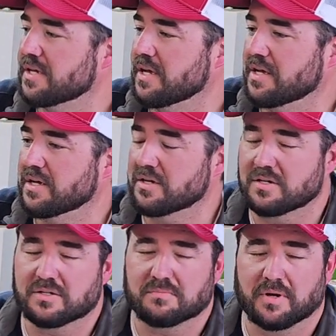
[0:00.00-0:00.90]

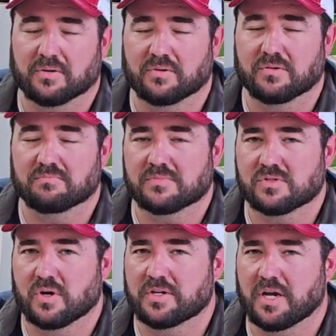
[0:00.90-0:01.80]
is Michael
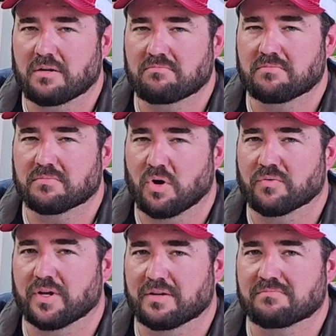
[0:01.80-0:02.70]
Soignier.
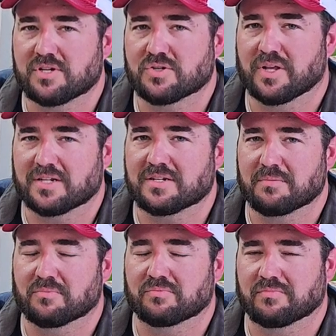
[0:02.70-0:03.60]
Hopefully I said your last
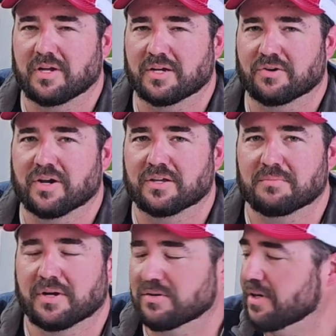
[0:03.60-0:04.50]
name correctly,
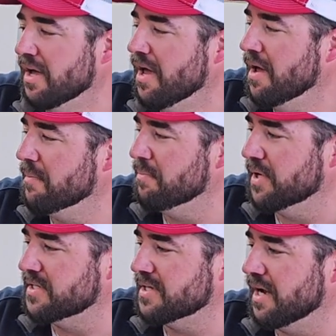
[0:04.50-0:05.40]
Michael.
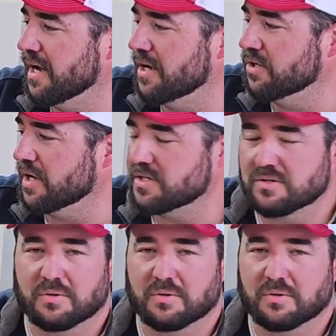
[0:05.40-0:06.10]
But you guys know